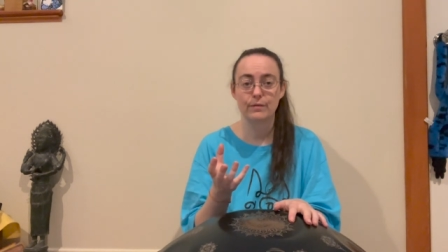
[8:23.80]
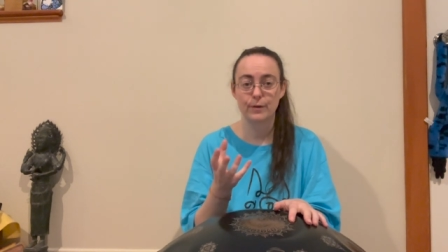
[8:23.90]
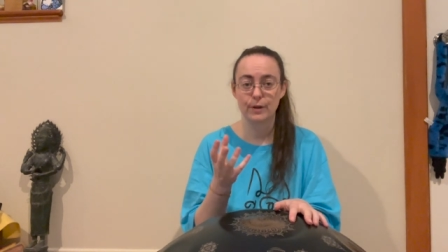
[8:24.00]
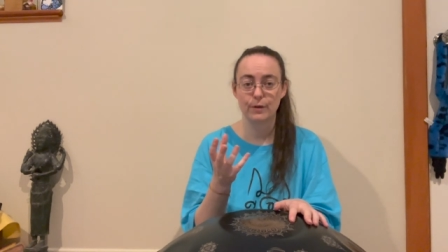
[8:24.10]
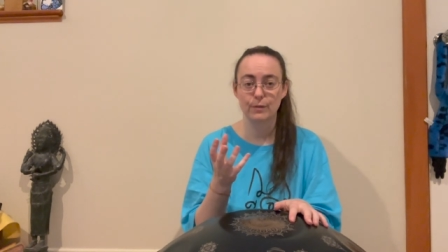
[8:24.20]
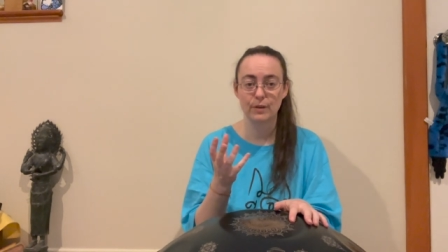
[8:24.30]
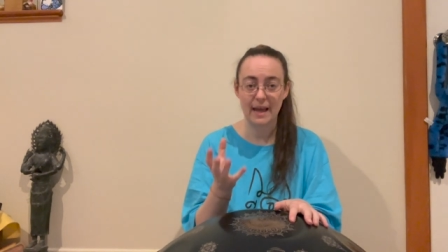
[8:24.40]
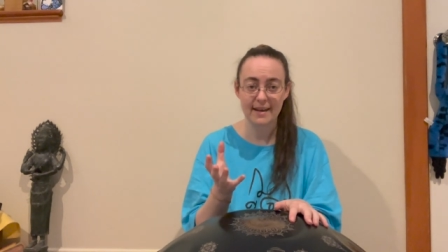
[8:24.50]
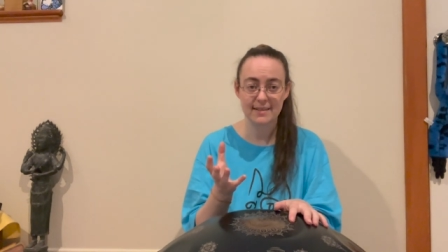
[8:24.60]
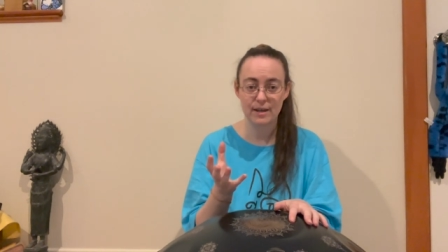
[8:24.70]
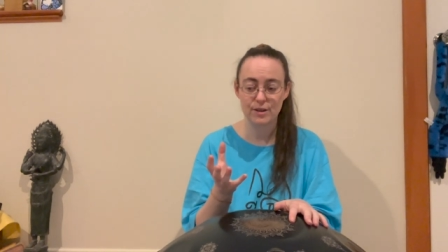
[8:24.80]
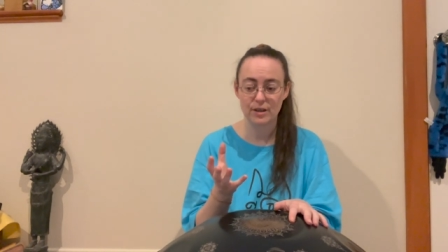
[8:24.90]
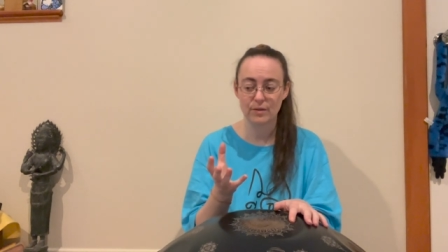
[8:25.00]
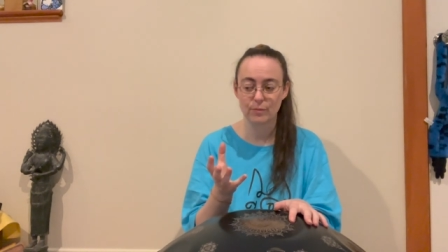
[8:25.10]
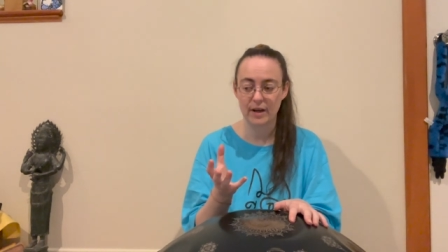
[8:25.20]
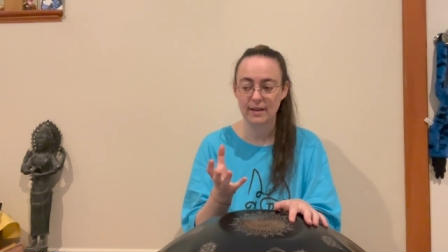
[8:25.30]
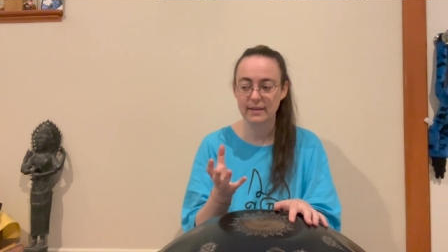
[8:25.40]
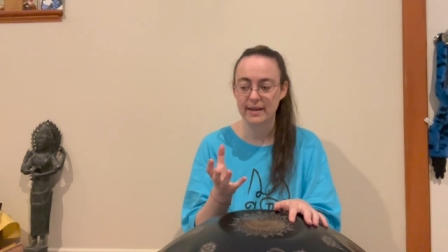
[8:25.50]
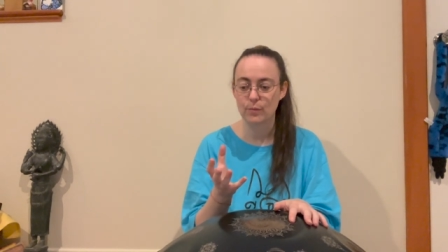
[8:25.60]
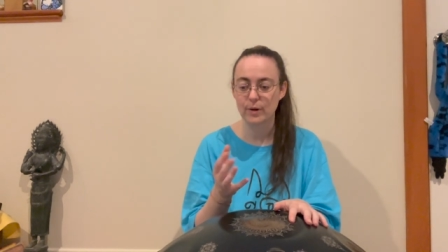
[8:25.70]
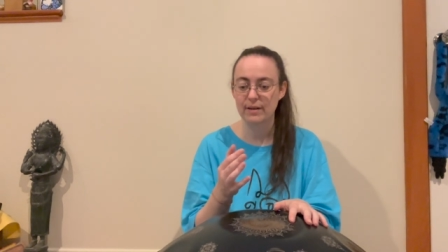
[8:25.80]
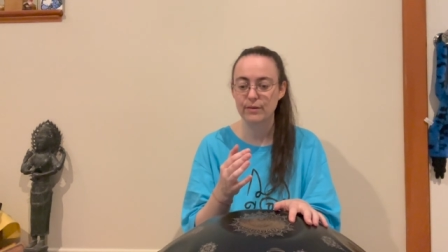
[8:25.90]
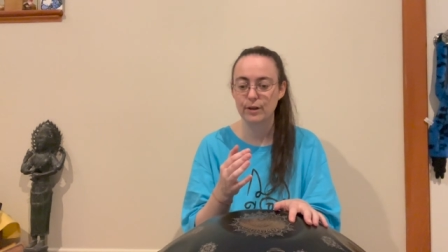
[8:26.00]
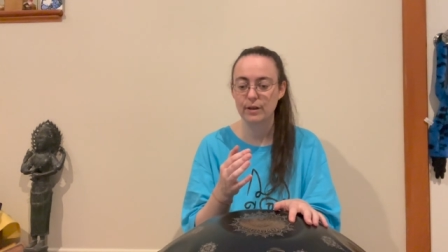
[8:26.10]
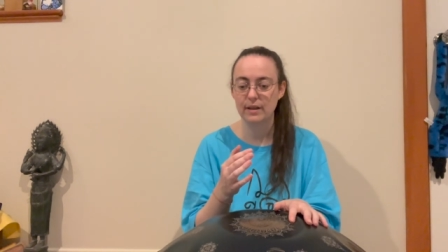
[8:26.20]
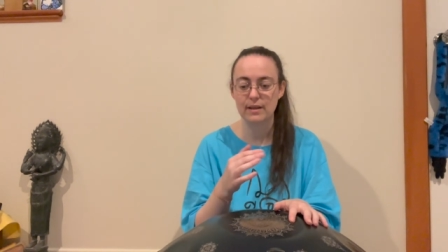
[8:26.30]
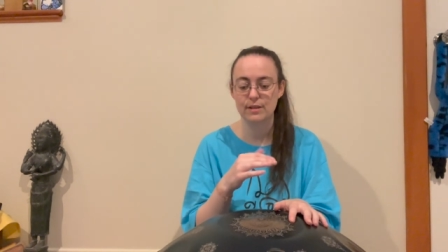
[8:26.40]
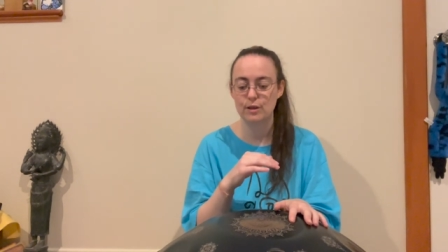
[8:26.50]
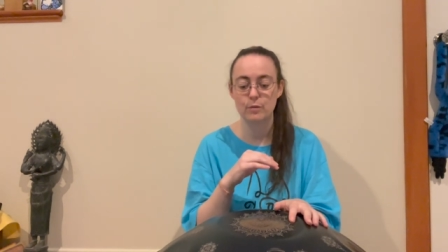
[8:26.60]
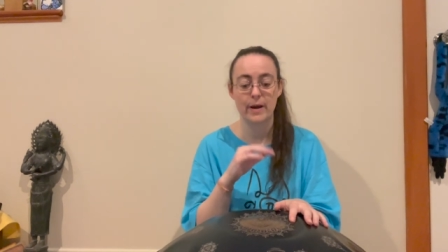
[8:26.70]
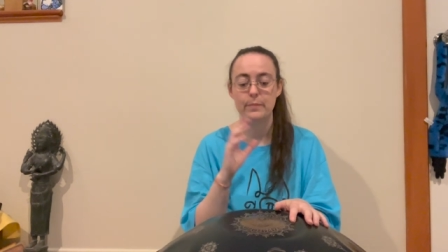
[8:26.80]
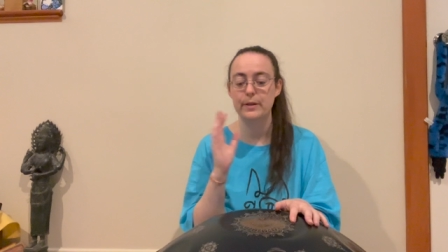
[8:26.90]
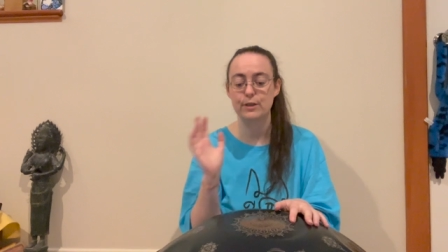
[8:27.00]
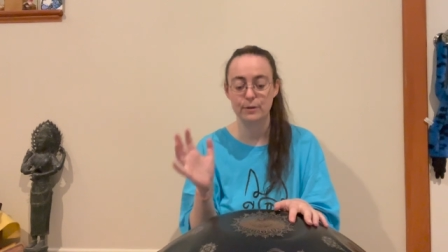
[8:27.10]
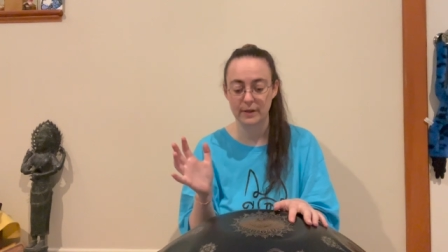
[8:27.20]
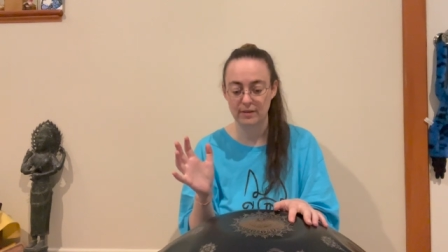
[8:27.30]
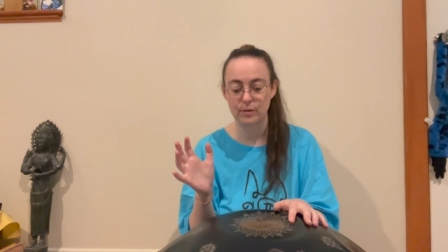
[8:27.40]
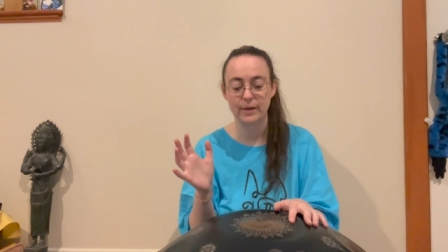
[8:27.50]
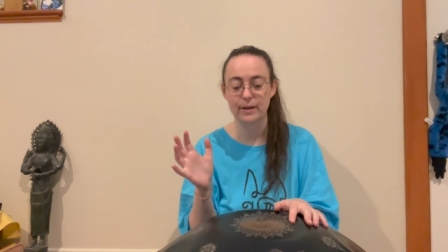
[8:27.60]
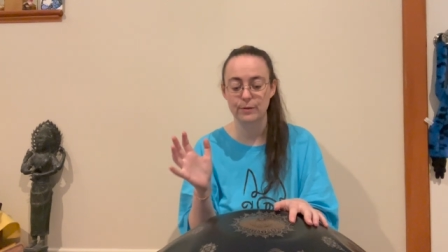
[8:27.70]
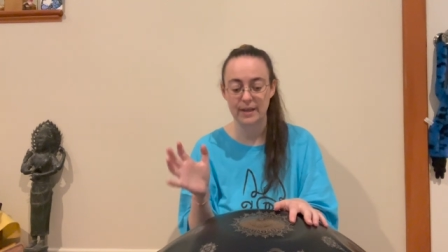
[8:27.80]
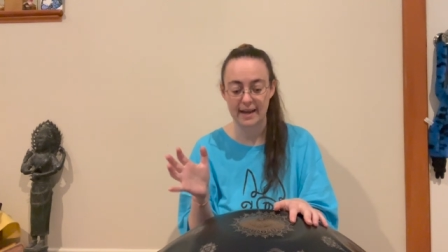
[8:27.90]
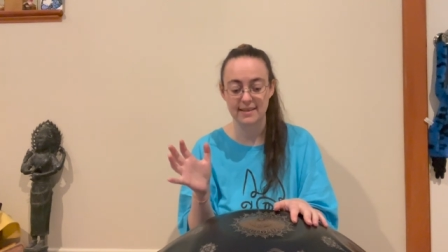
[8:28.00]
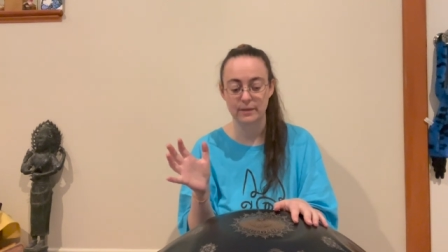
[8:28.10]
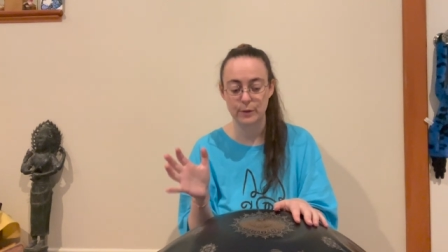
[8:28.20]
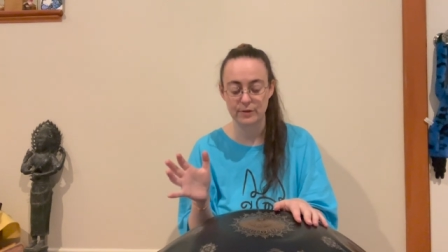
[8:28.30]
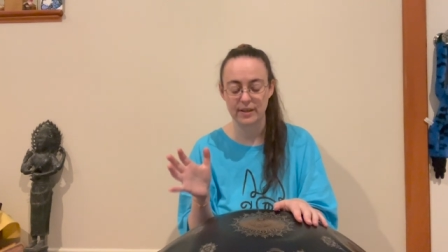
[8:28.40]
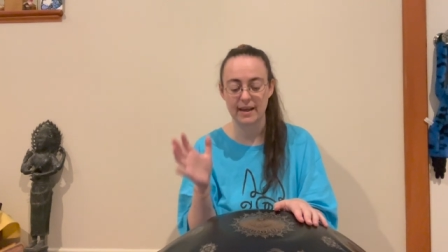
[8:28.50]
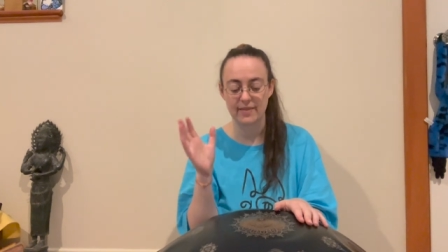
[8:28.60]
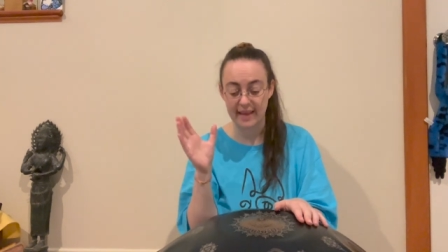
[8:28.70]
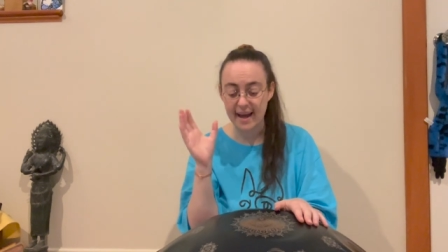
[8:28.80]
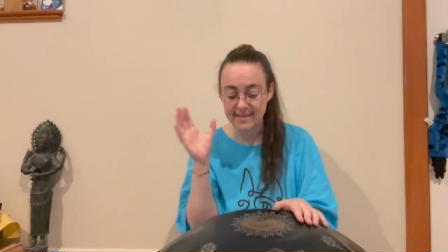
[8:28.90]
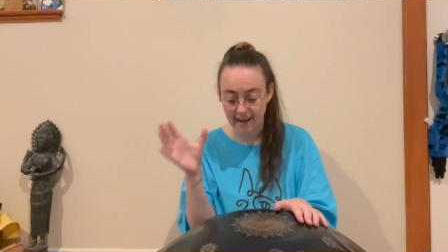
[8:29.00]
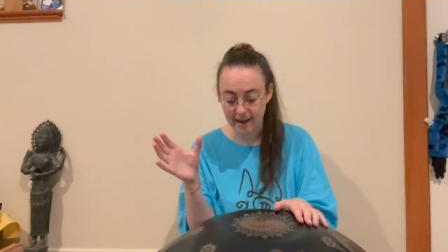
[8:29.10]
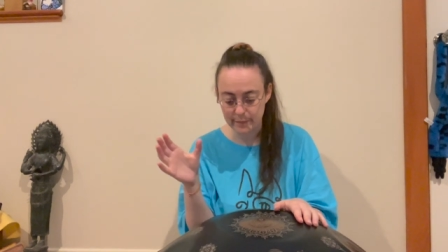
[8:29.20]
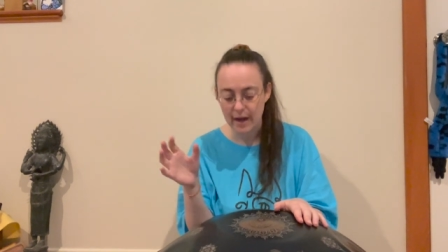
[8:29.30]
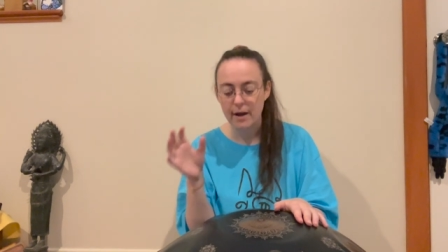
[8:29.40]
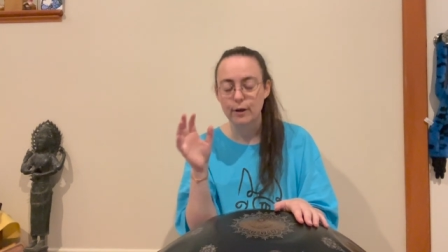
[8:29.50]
for relaxation, right? Like, whatever it is that you might be doing, if you like relaxing music at that time,